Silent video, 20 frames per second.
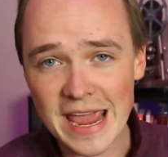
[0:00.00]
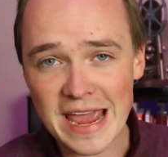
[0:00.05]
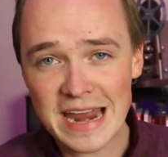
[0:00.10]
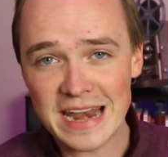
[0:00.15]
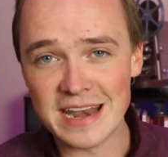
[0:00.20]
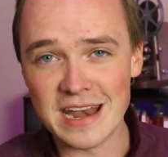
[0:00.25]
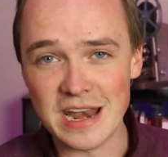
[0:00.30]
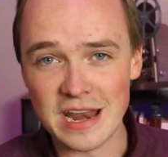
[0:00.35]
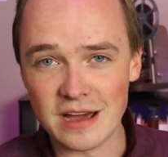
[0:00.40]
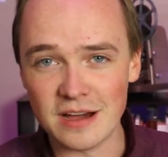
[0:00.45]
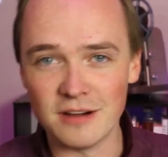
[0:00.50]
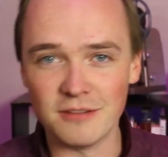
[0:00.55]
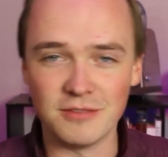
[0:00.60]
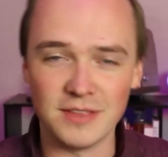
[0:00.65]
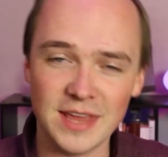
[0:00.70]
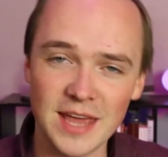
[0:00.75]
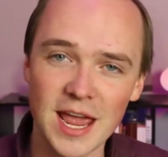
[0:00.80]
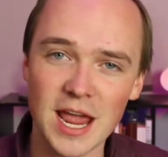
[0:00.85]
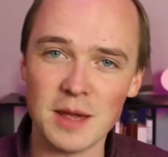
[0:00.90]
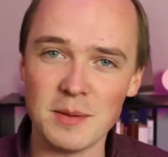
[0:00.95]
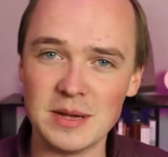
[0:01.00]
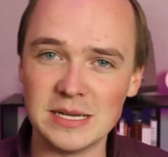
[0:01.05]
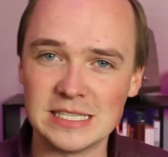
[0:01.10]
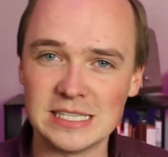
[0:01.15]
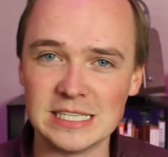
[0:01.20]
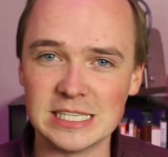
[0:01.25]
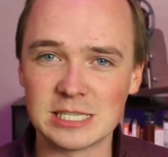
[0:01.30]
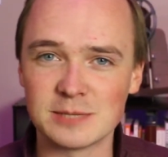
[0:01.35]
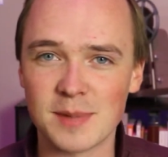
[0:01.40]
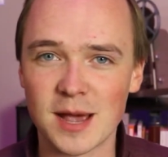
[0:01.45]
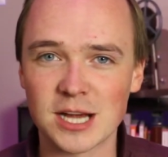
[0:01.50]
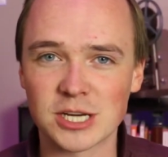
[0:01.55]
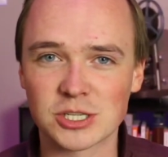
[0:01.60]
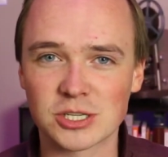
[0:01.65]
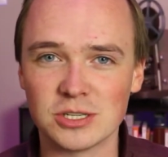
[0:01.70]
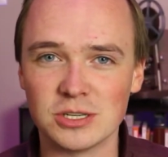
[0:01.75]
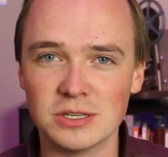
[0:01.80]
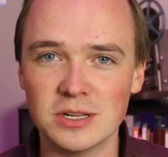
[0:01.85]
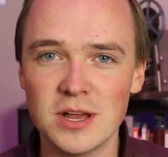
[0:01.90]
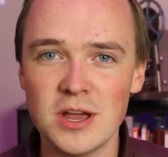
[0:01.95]
end of the ABC
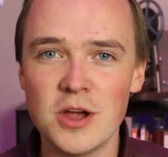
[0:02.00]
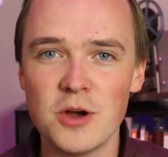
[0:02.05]
special